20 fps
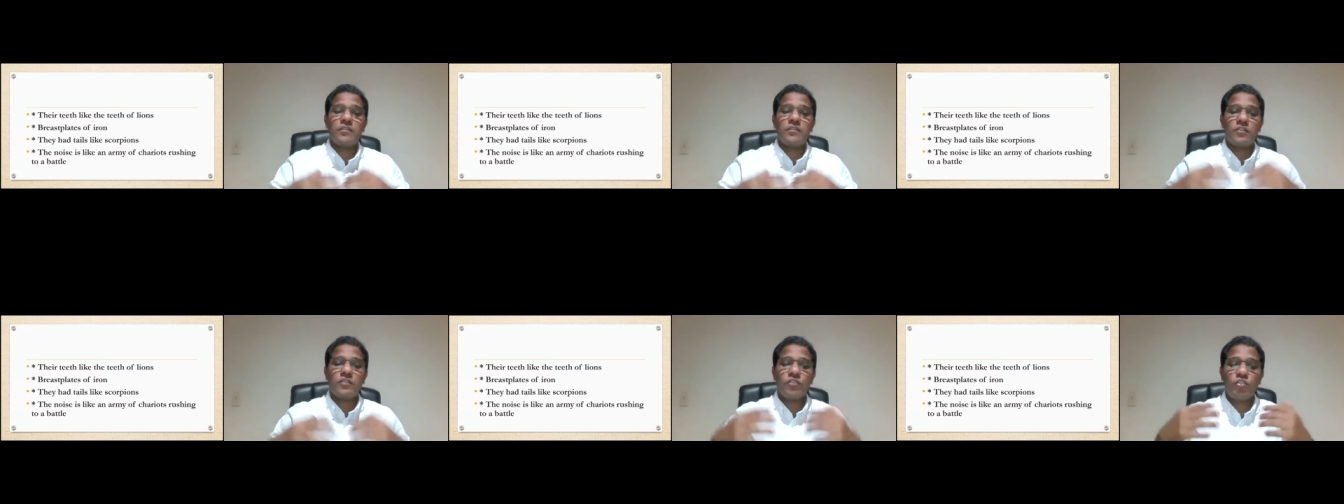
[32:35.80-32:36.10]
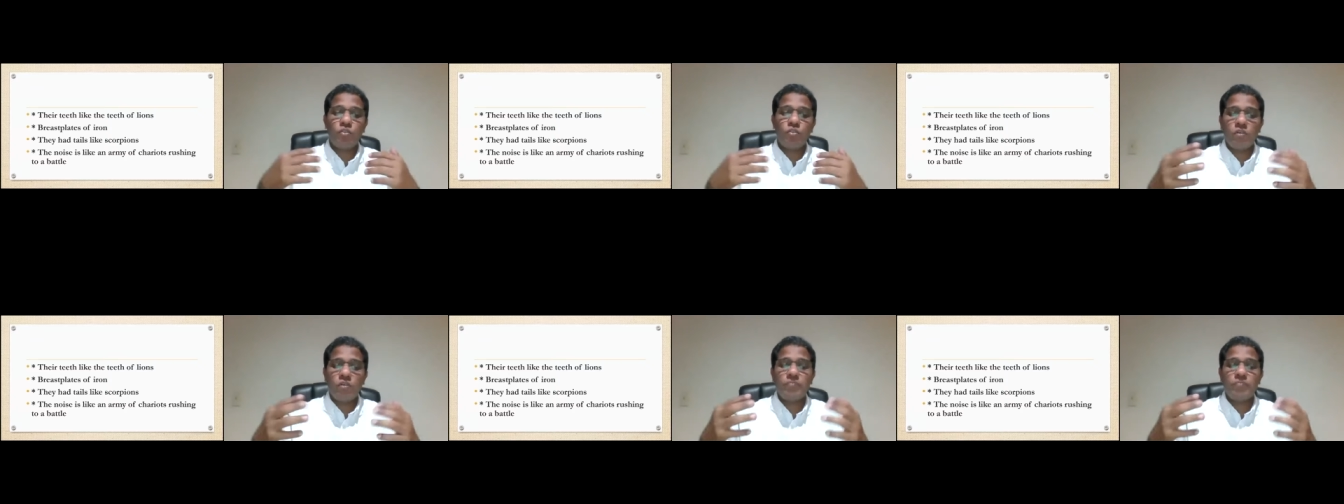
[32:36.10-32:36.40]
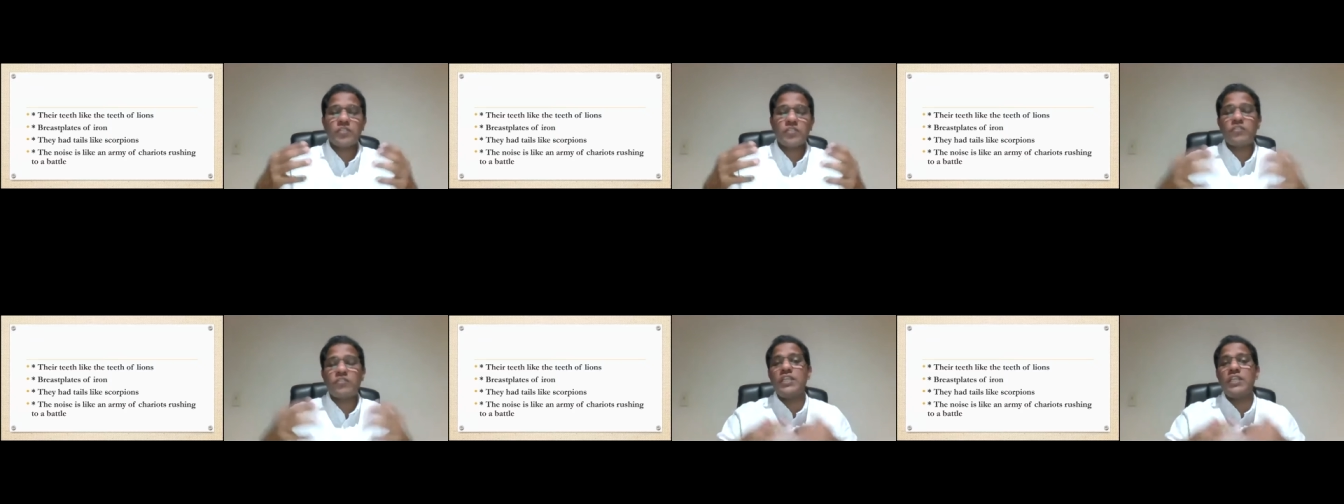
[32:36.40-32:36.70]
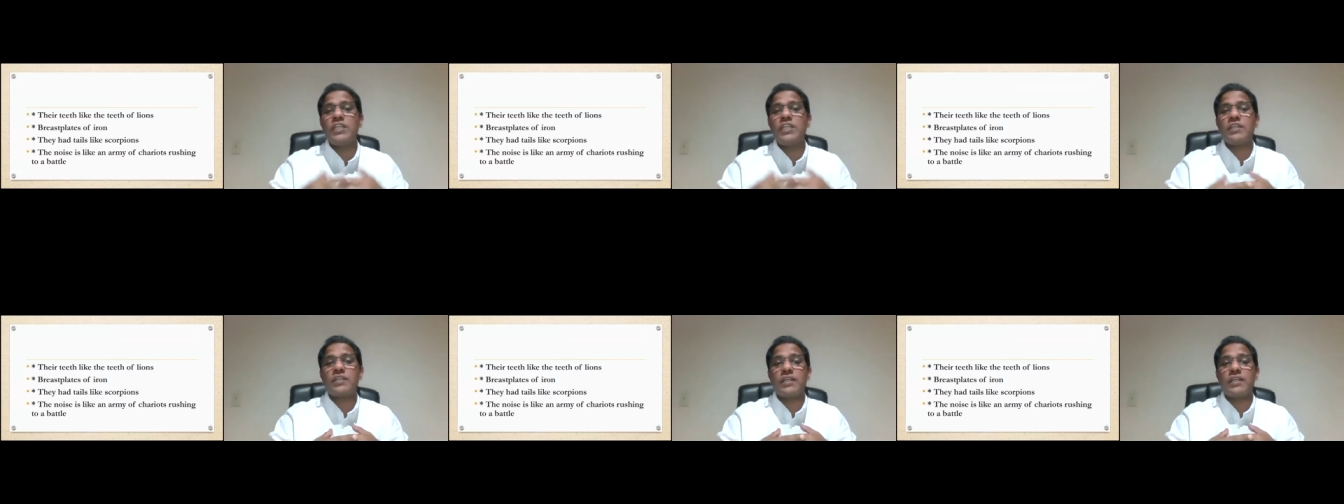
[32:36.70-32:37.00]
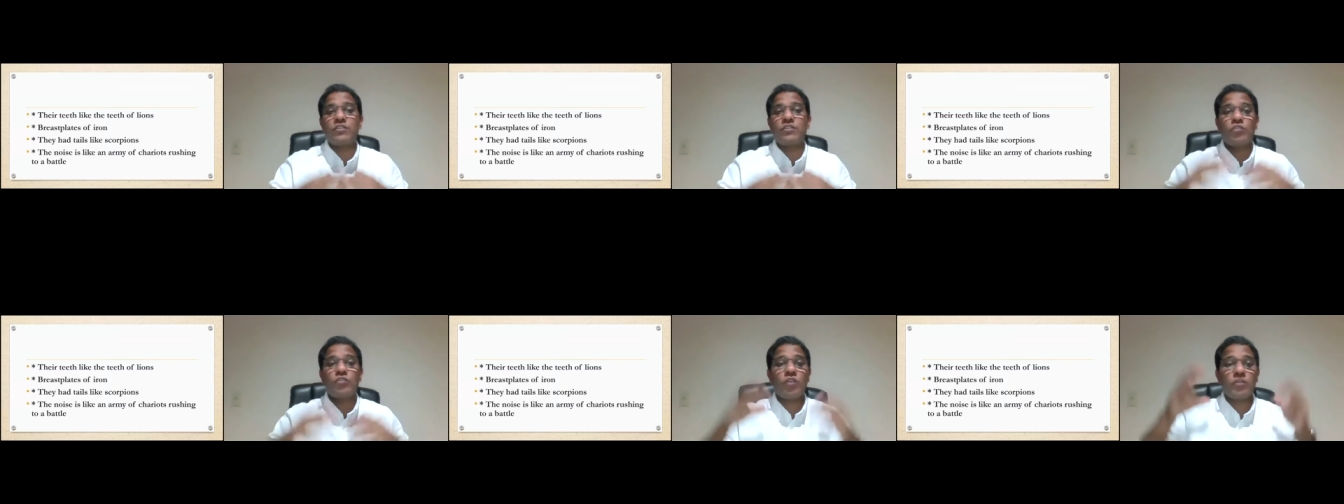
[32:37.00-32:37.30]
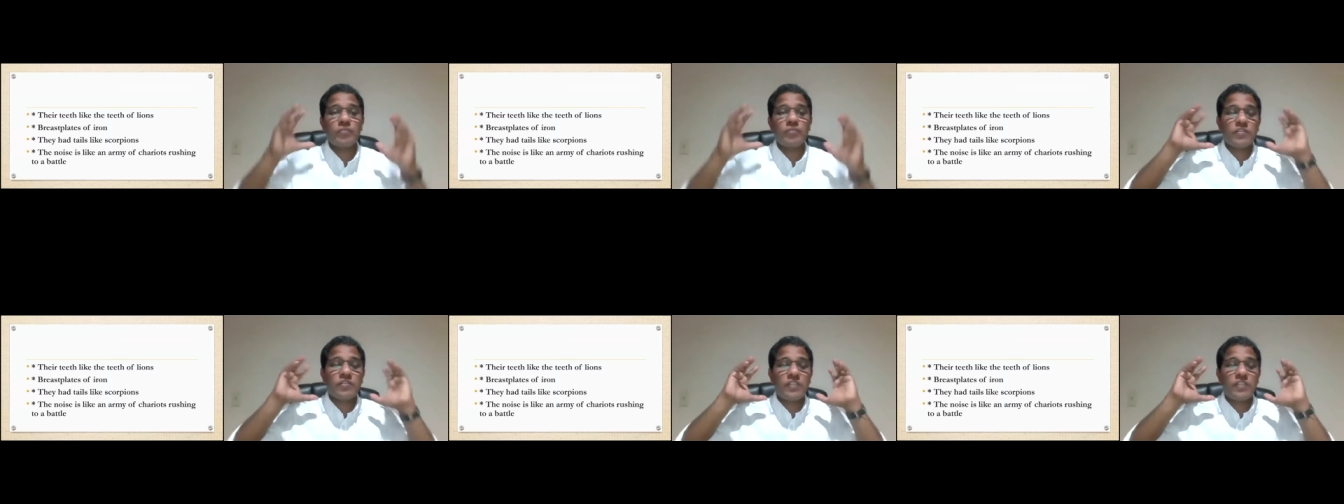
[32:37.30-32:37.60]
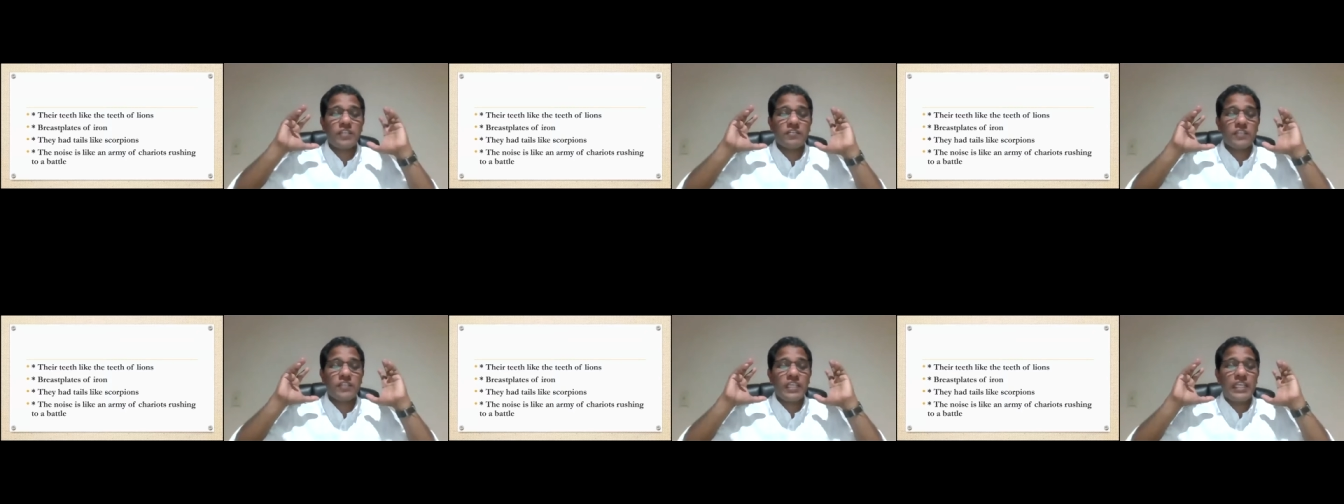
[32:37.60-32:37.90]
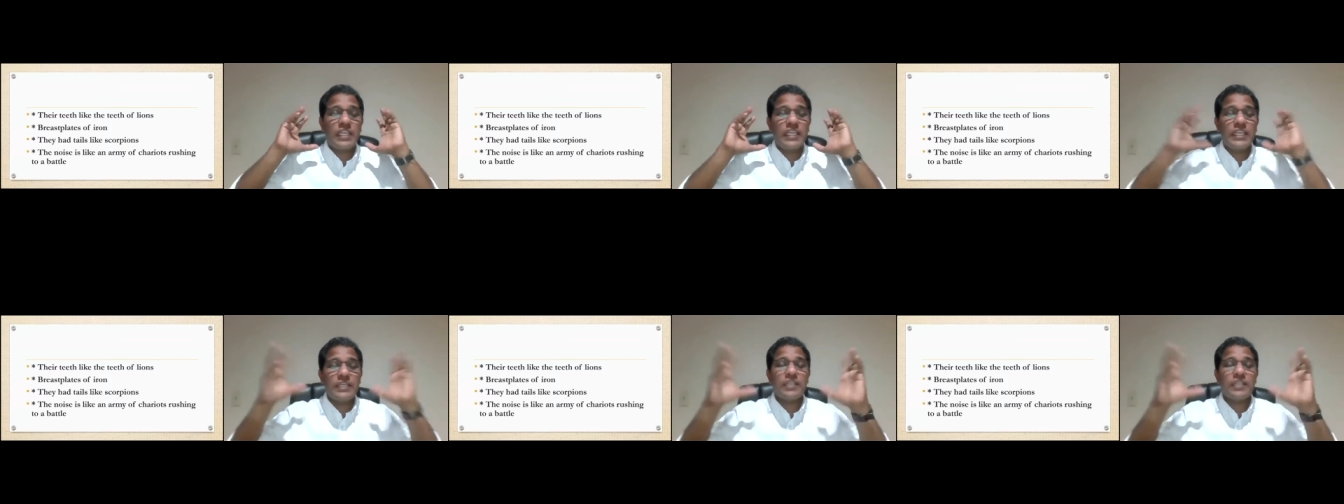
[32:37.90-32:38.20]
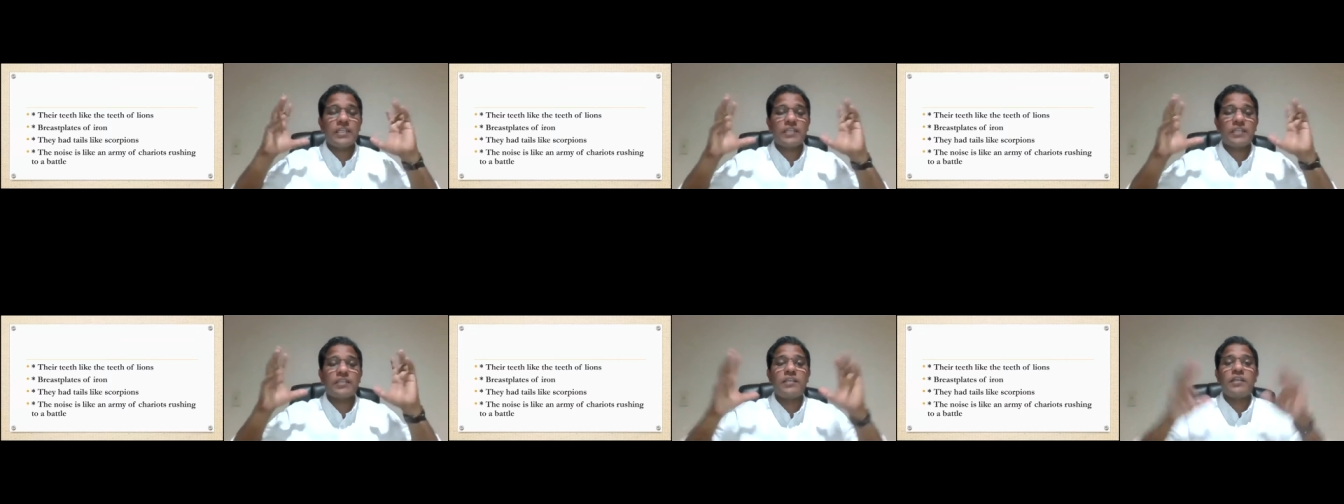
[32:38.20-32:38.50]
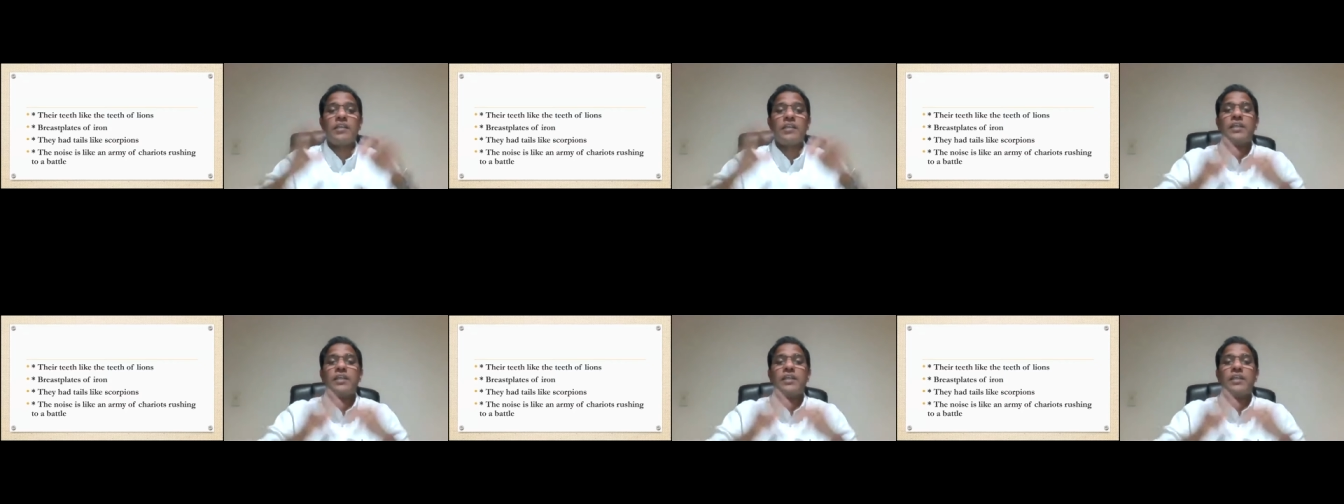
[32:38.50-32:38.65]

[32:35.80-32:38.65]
John was seeing and John was just hearing